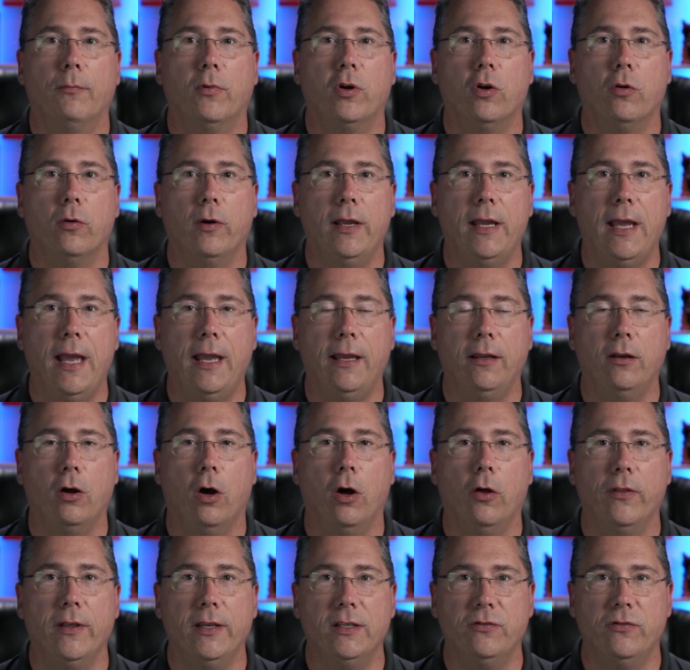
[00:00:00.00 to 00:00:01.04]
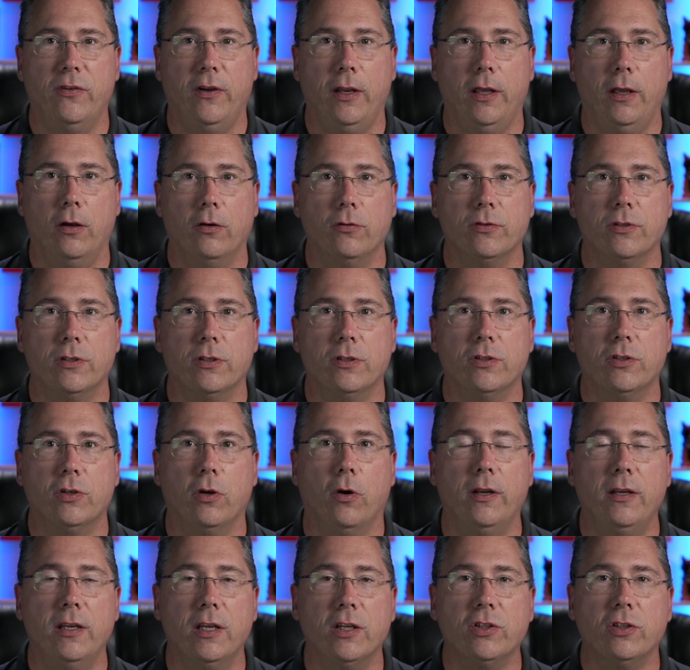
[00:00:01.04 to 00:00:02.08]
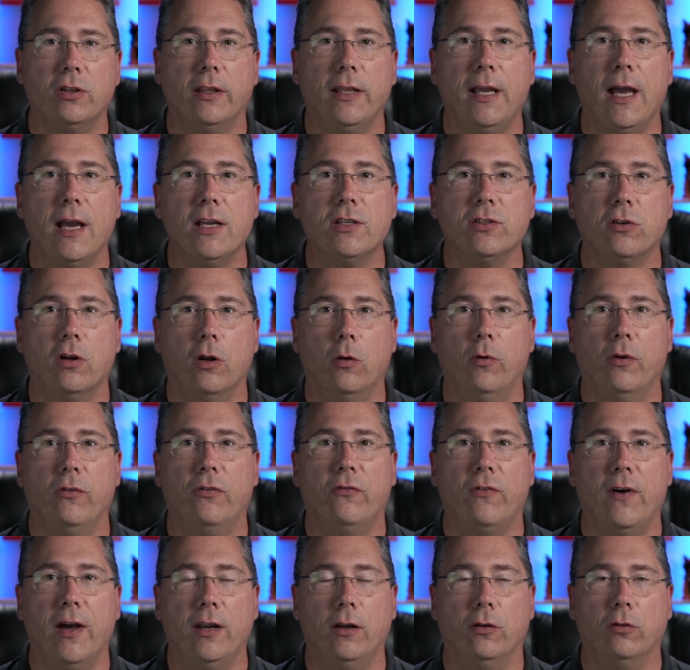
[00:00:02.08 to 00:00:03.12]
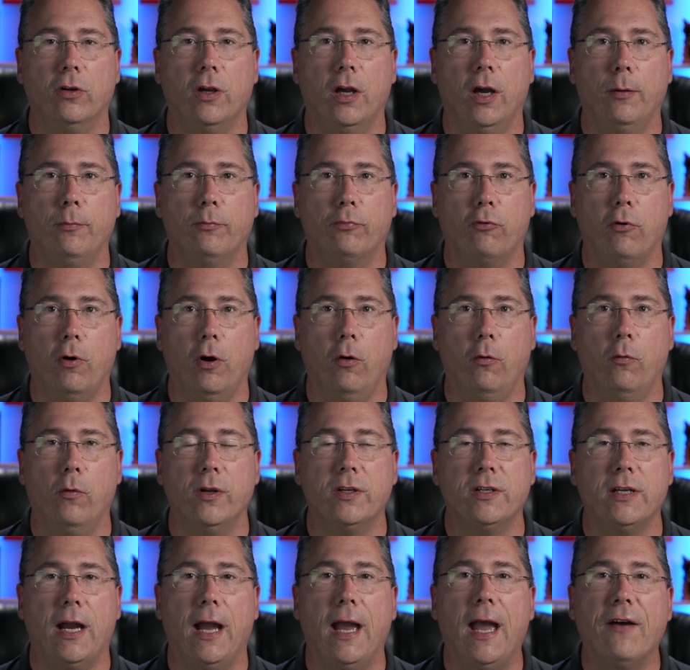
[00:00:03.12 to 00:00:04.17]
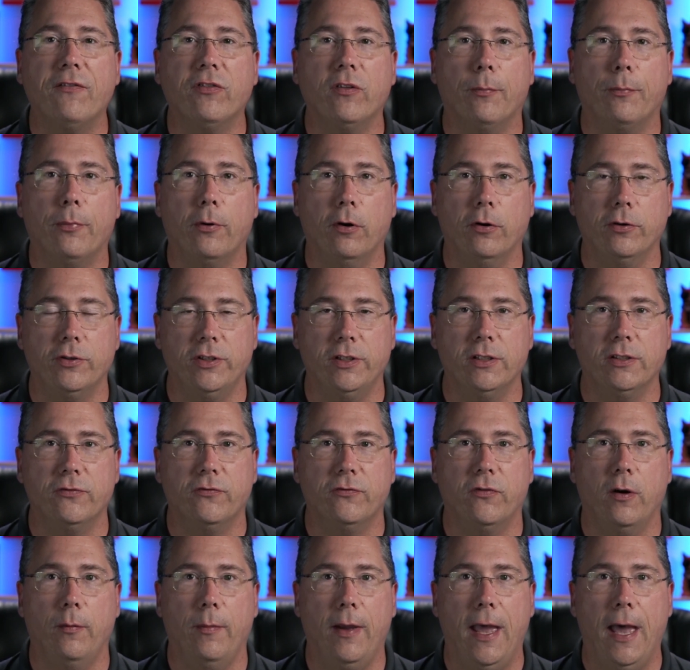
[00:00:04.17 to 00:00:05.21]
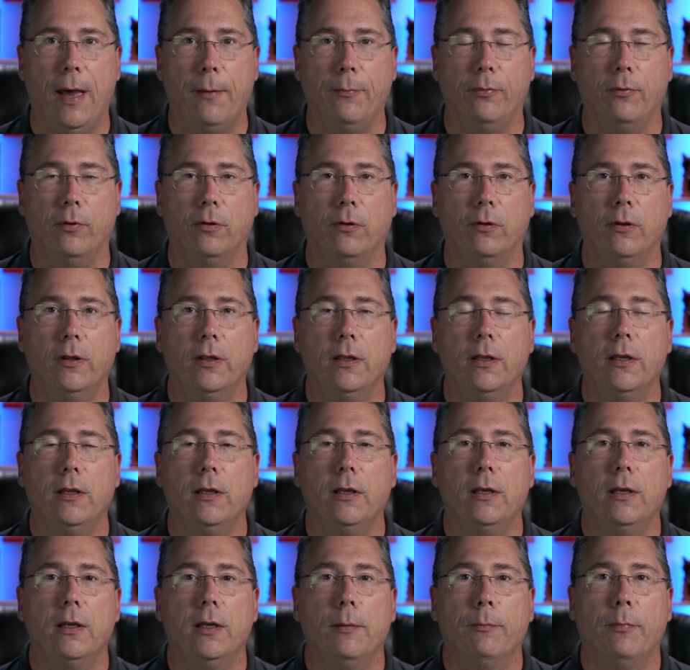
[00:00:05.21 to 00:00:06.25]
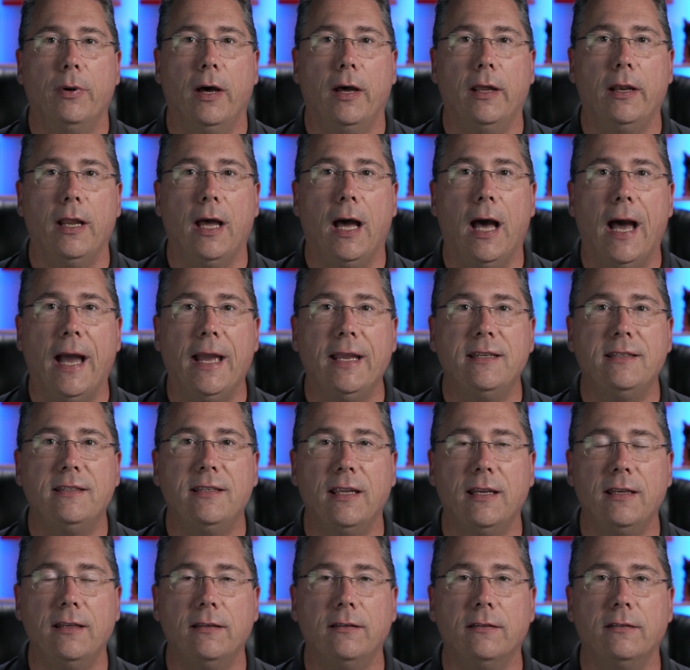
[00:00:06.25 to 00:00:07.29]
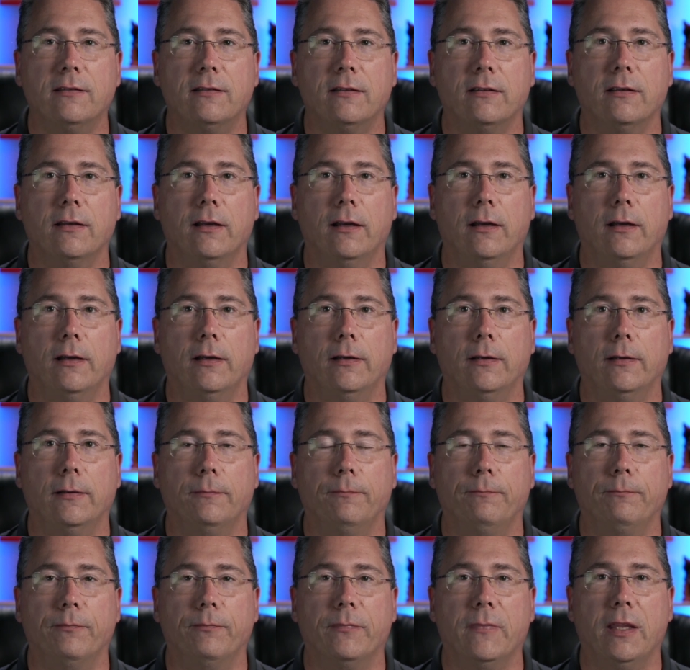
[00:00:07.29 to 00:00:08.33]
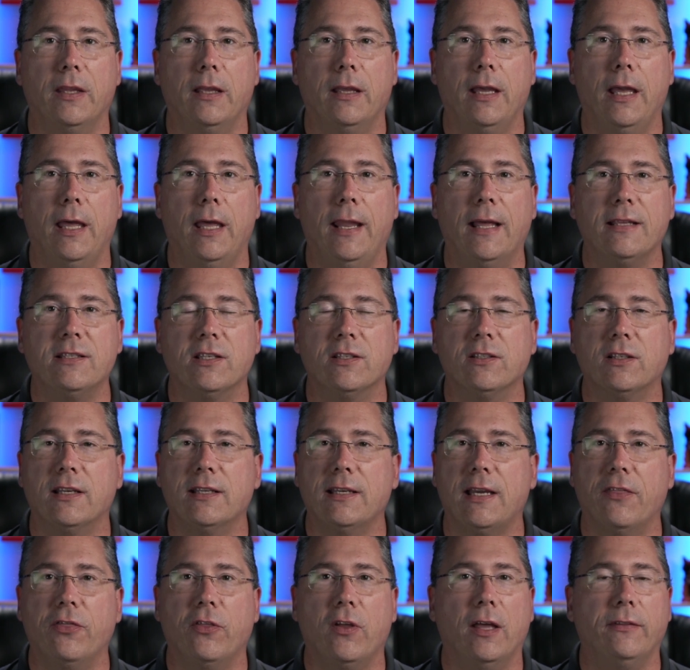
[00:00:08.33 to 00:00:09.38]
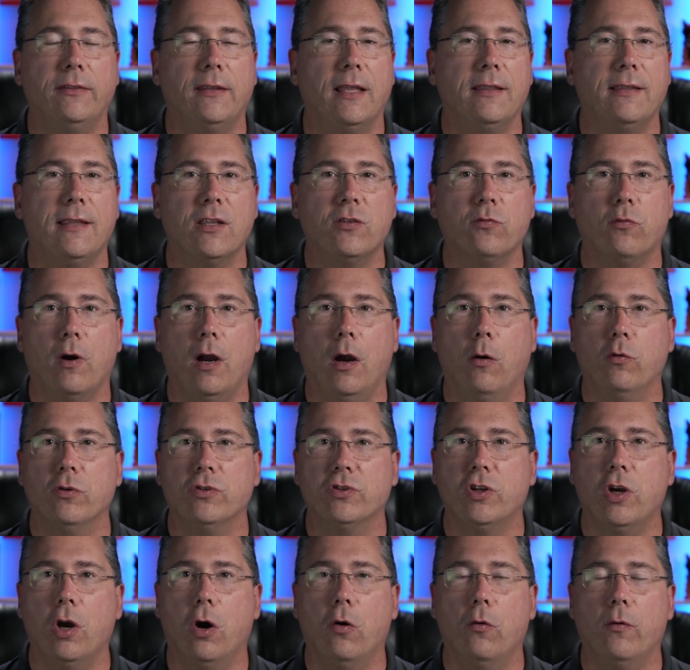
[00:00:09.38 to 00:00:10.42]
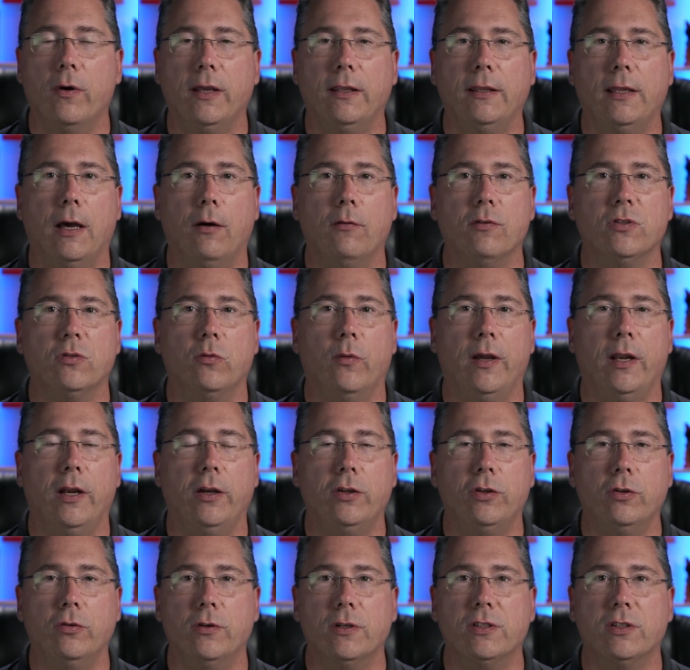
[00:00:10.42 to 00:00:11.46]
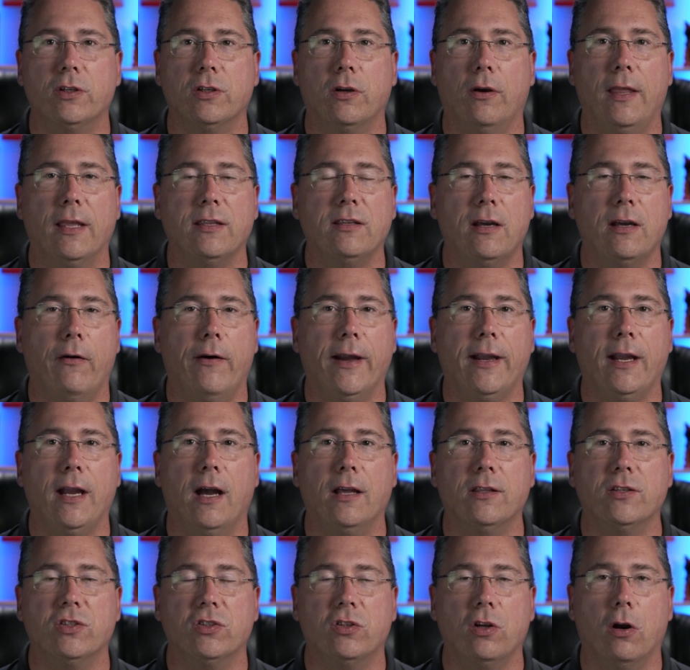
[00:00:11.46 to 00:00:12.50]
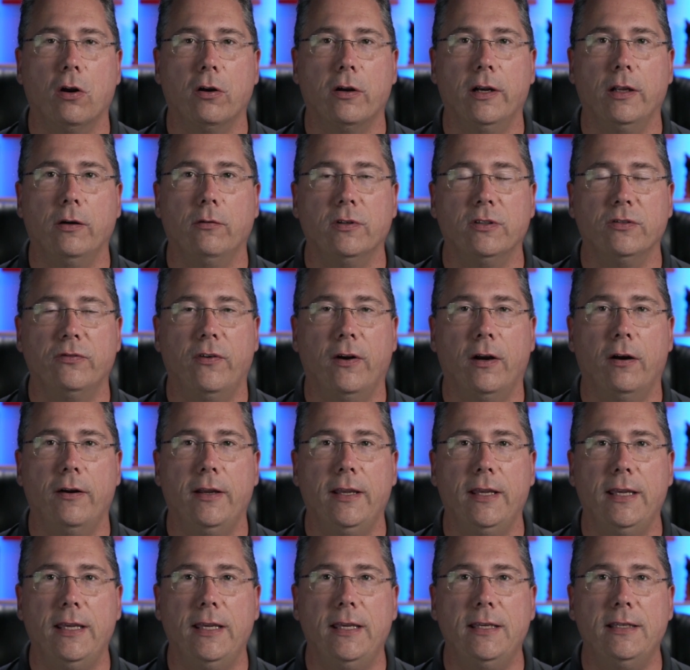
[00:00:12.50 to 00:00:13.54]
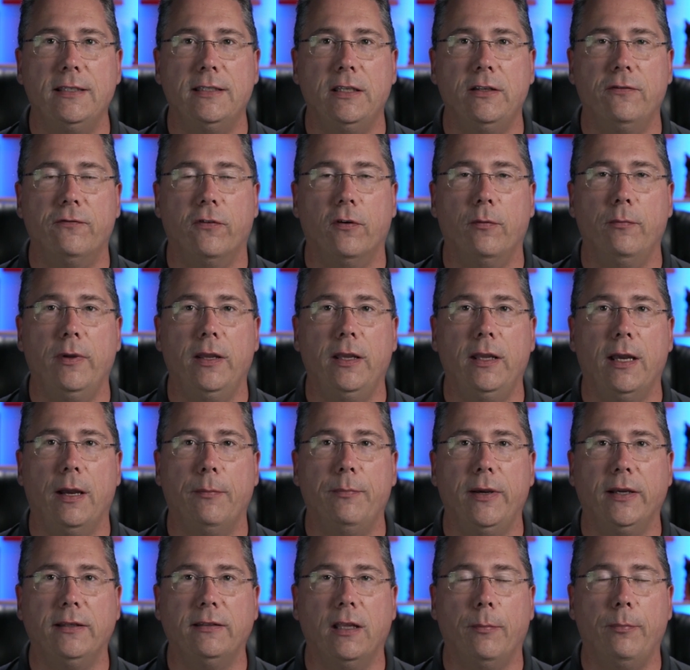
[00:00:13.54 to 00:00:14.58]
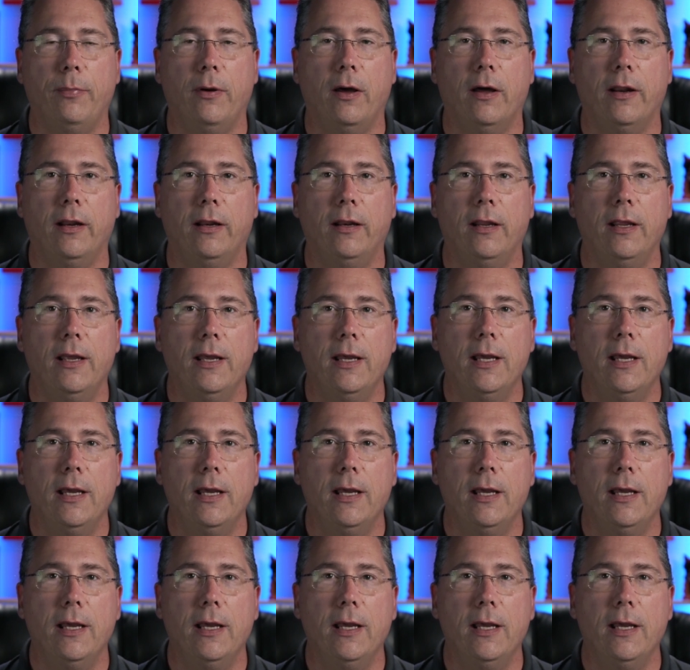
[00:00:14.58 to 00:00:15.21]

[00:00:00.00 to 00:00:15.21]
create all these videos? So initially, I started with Final Cut Pro, which I have to purchase from Apple. But I didn't, and that's just because I thought that that's where I was going. That was the way to do it. So that's how I got started. It was very easy for me. I picked up on it.